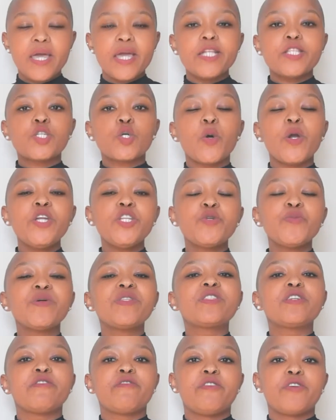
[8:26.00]
It's going to be
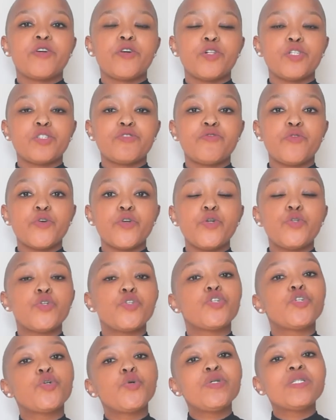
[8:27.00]
difficult for you to
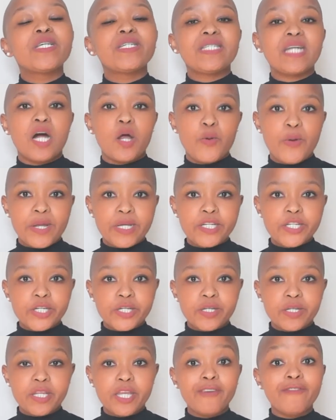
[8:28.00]
choose a
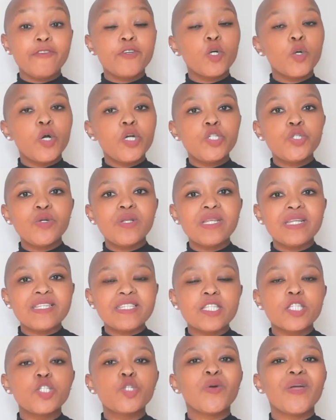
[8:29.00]
direction if you're going to
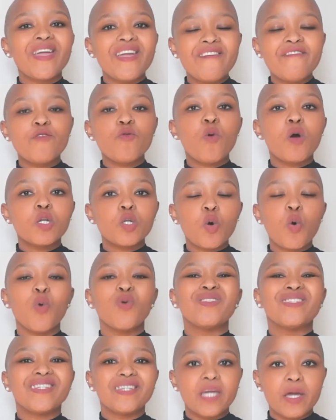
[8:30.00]
listen to everyone
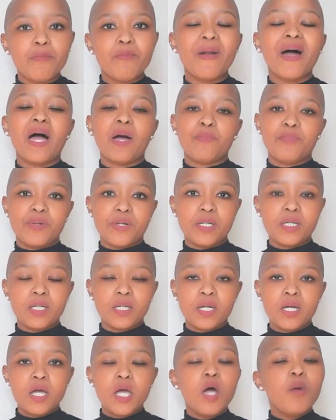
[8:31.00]
holding a map,
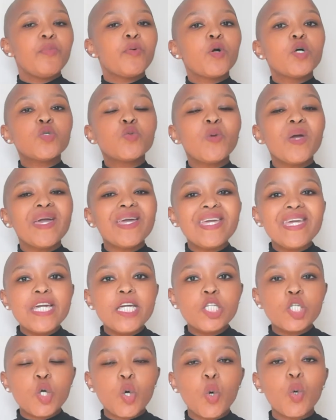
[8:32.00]
because we are
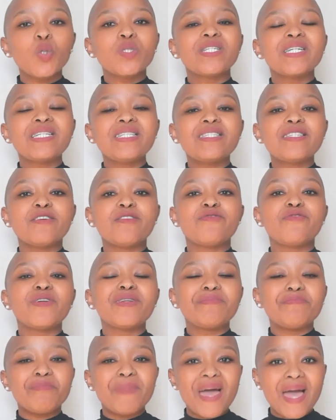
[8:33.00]
each holding
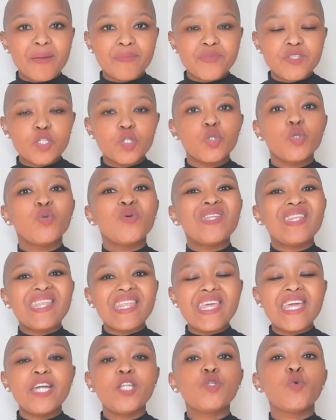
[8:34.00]
different maps
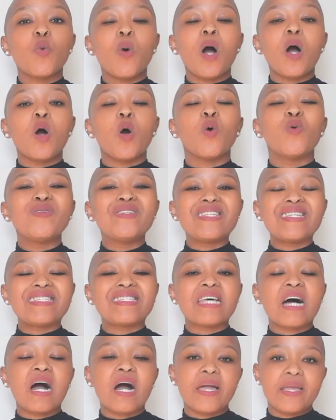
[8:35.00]
unique to our own
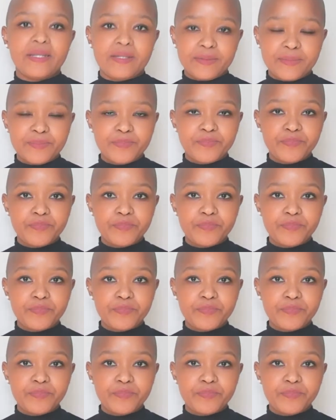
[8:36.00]
design.